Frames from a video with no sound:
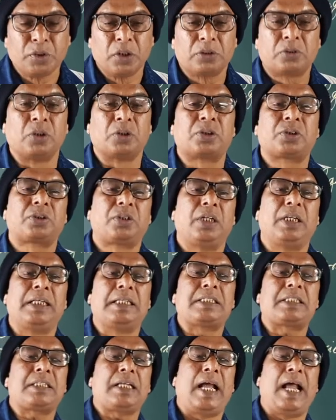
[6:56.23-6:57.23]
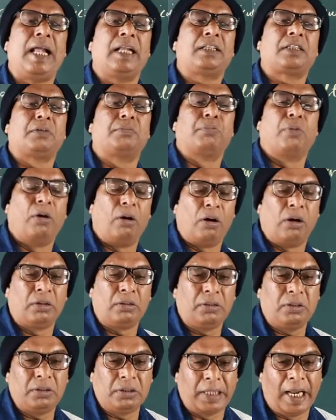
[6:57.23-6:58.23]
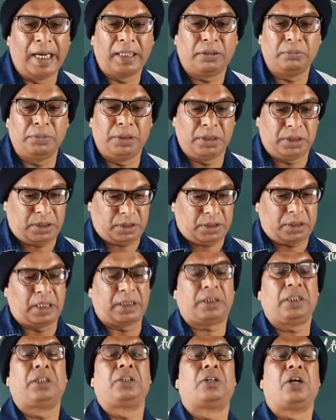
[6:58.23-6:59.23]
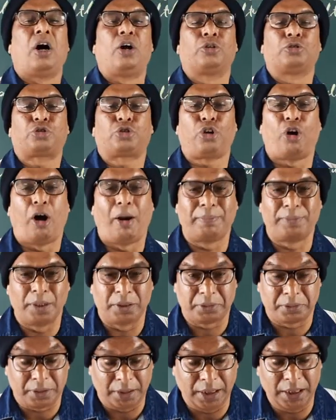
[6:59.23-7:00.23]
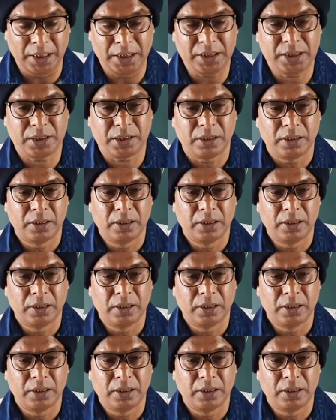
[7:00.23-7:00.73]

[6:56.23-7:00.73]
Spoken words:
So slash and the burn, that means cutting down of the trees